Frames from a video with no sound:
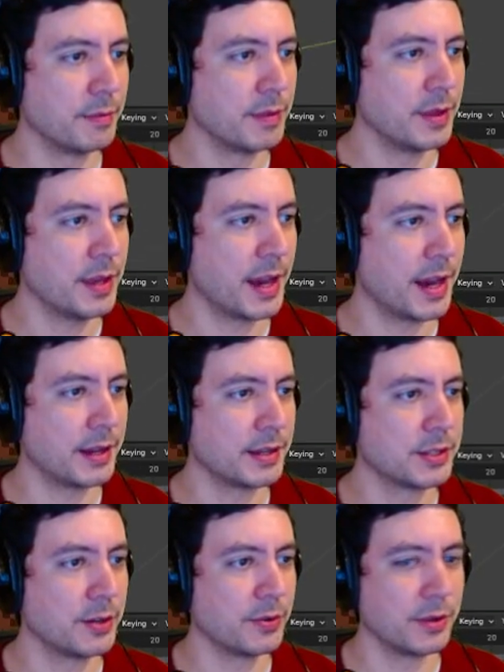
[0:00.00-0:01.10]
Yeah,
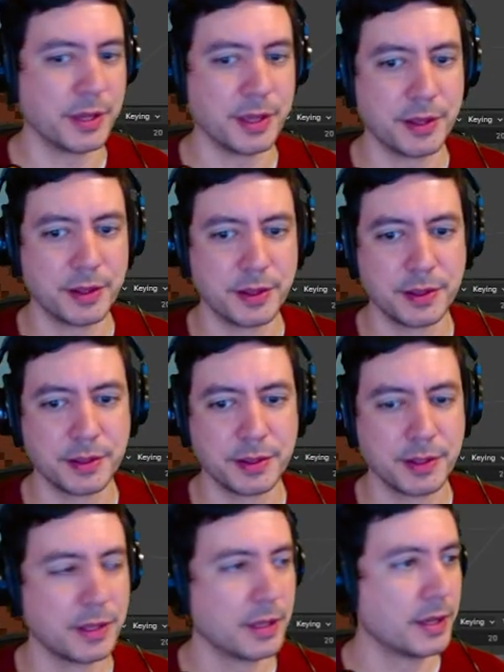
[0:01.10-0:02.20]
totally.
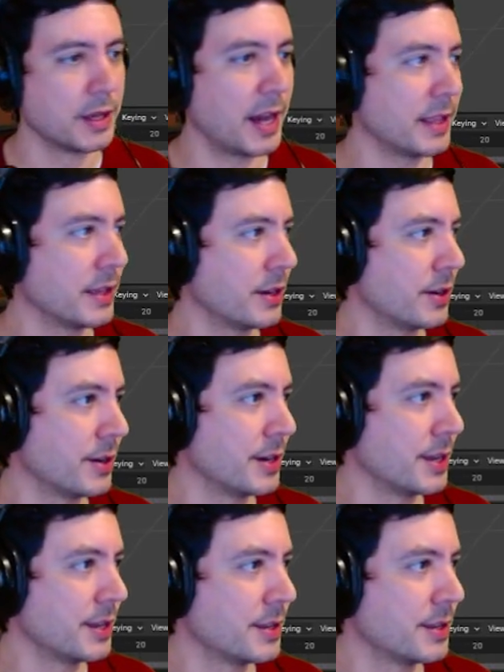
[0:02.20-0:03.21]
Hi, Liari.